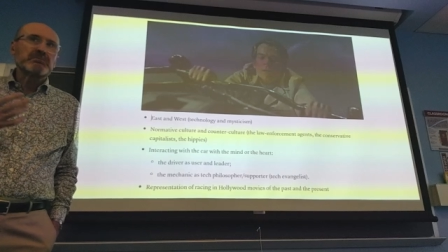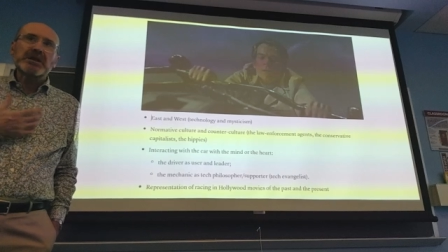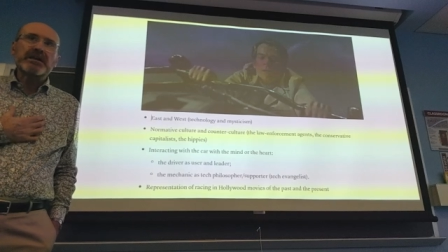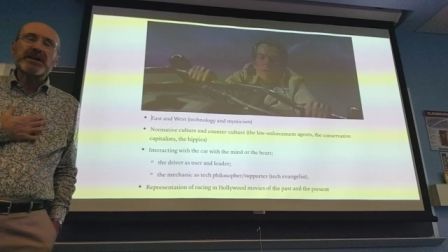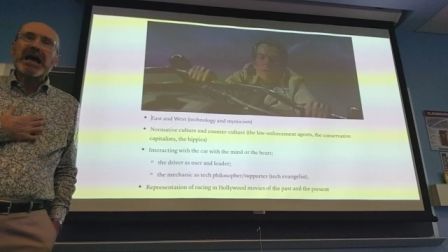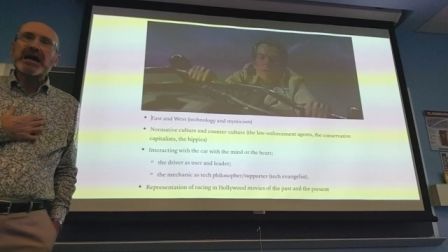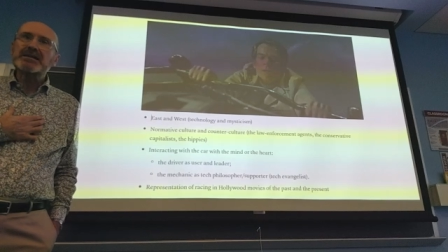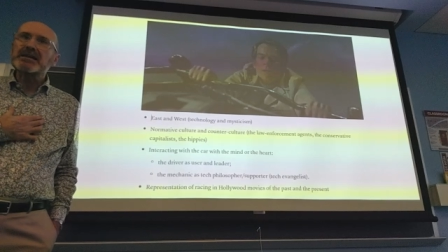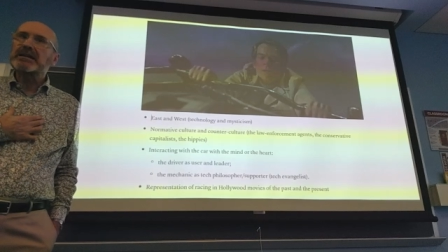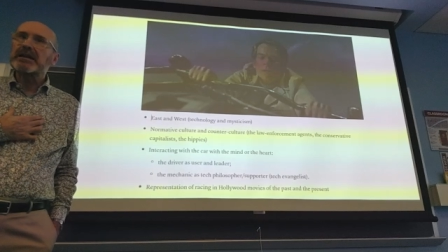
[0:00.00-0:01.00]
even I,
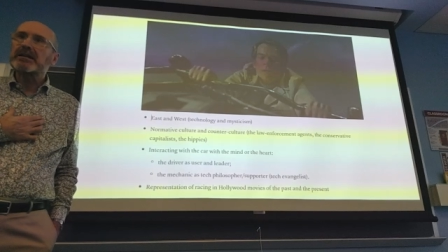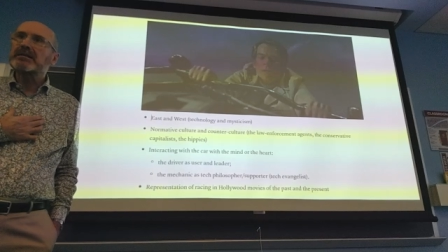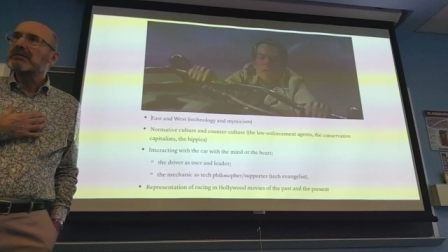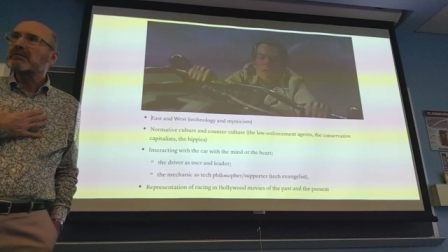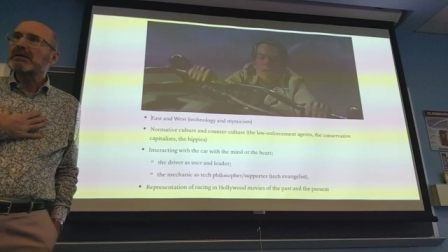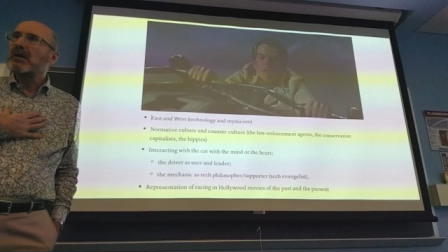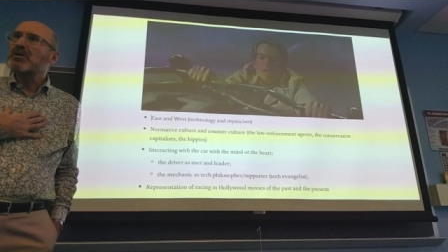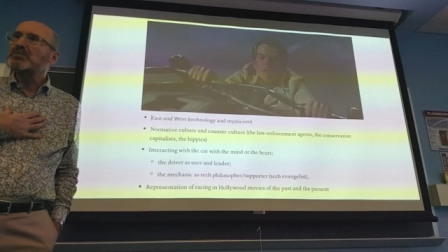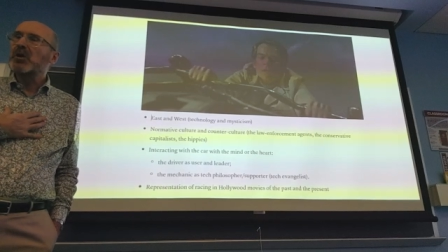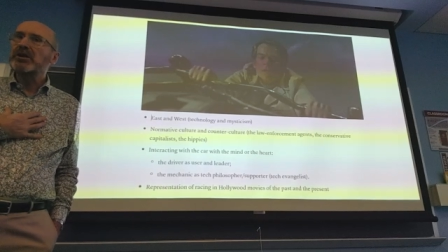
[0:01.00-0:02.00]
as a kid, I
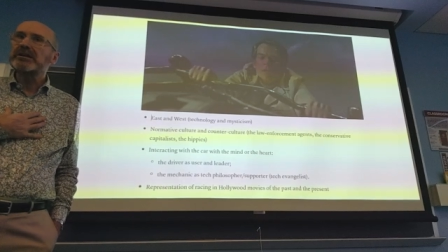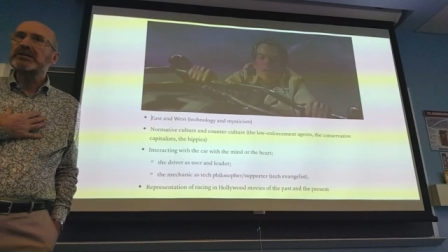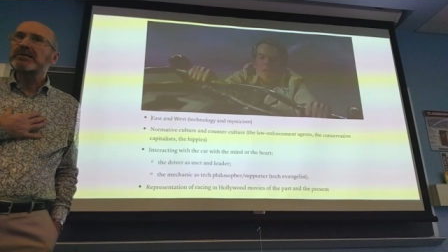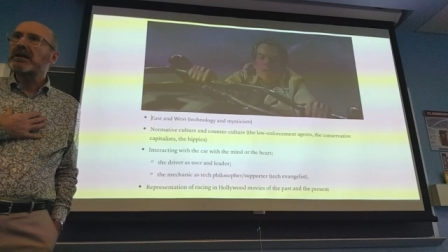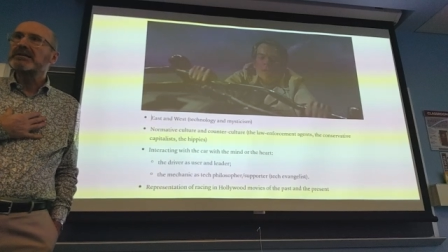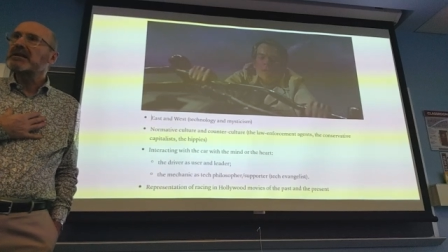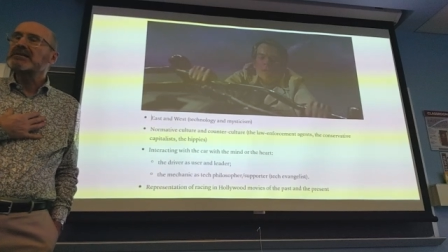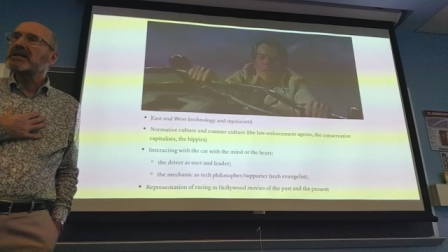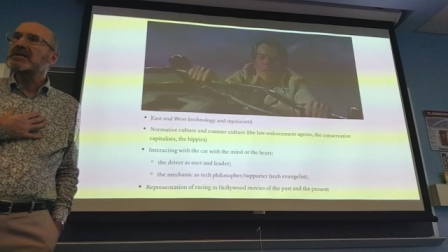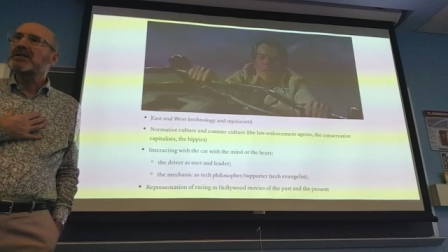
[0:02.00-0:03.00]
was born in
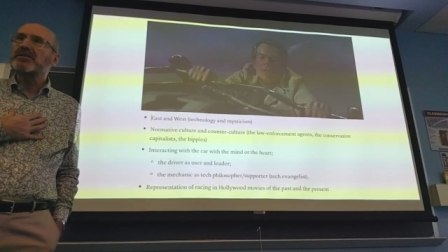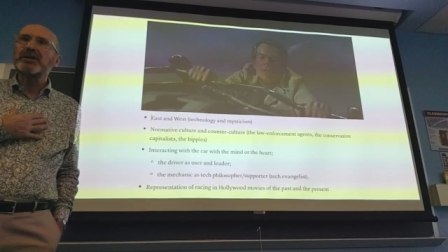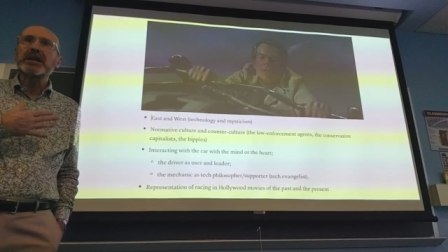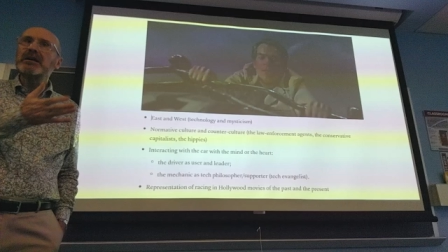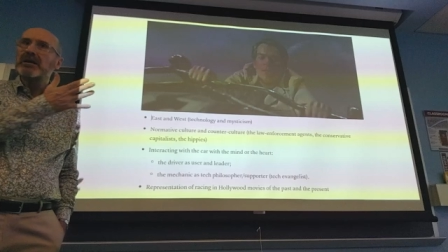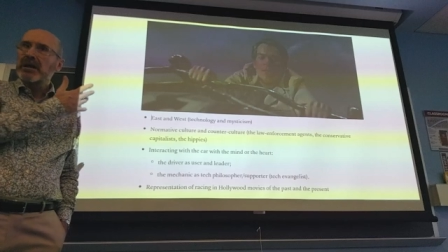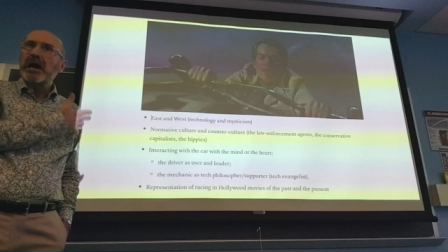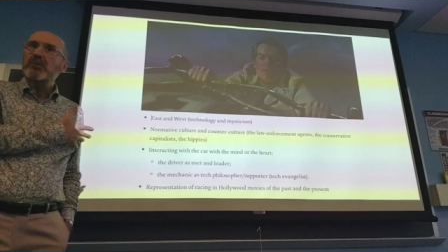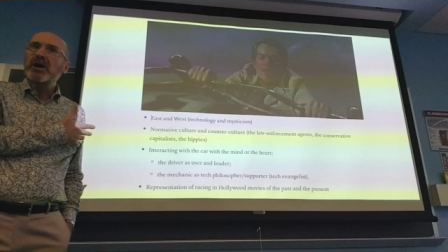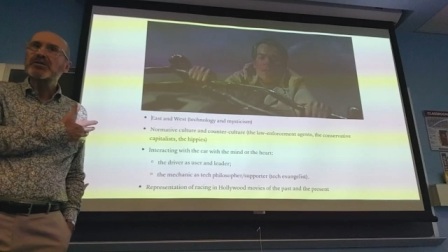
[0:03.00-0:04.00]
1963.
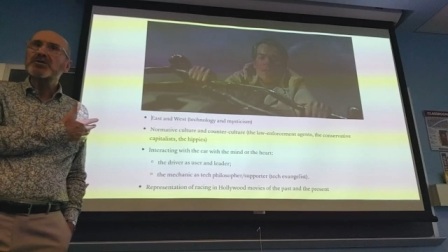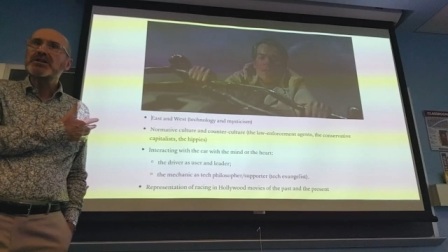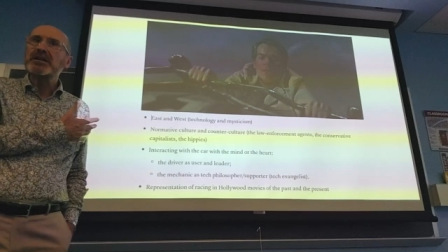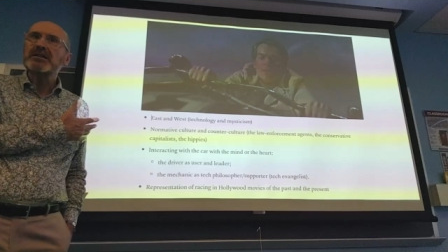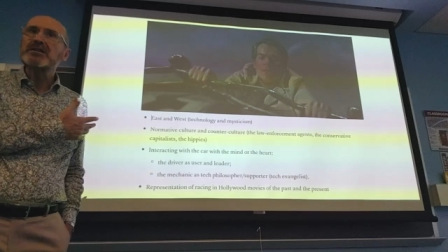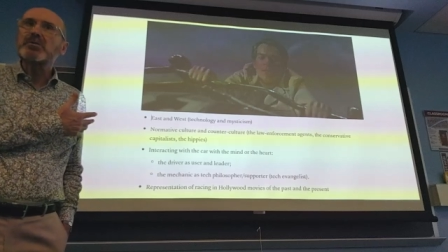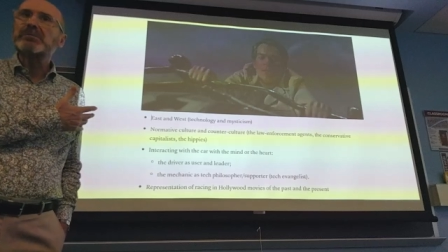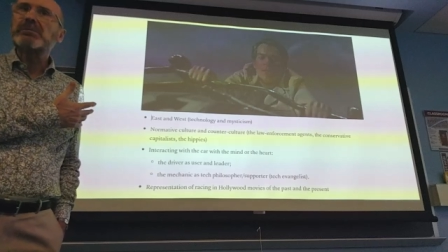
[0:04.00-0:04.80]
I went to see this with